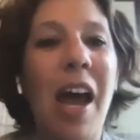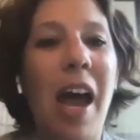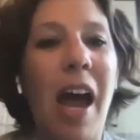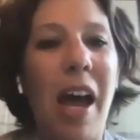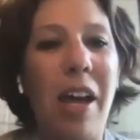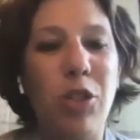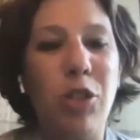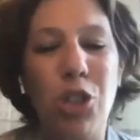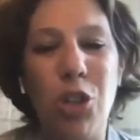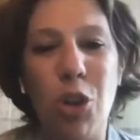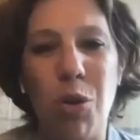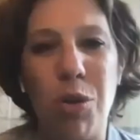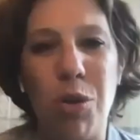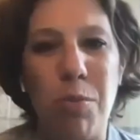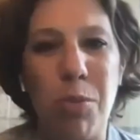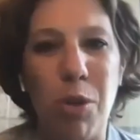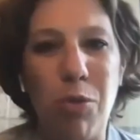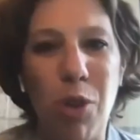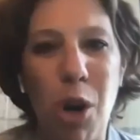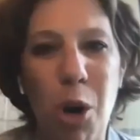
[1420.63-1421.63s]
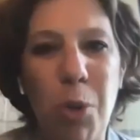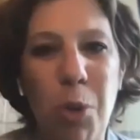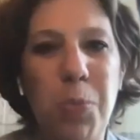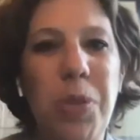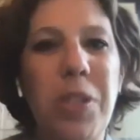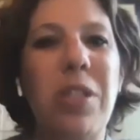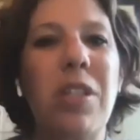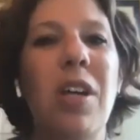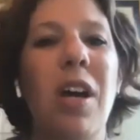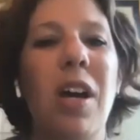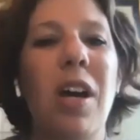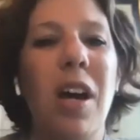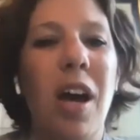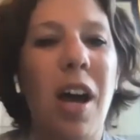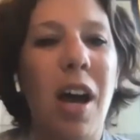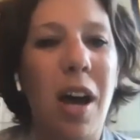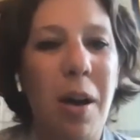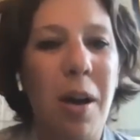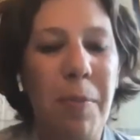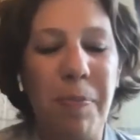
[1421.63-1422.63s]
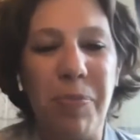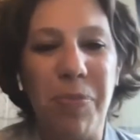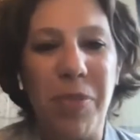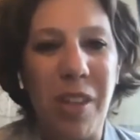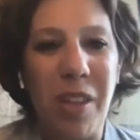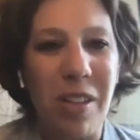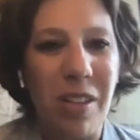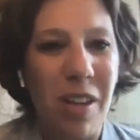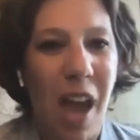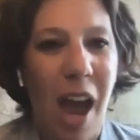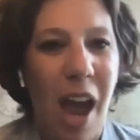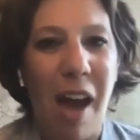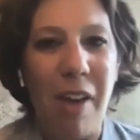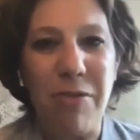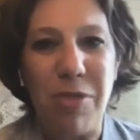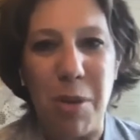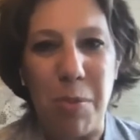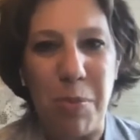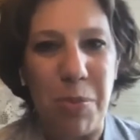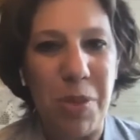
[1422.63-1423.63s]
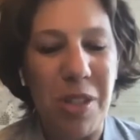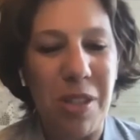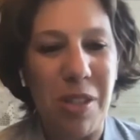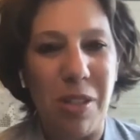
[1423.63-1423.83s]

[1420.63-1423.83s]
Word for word: and show them the ropes. Um, have them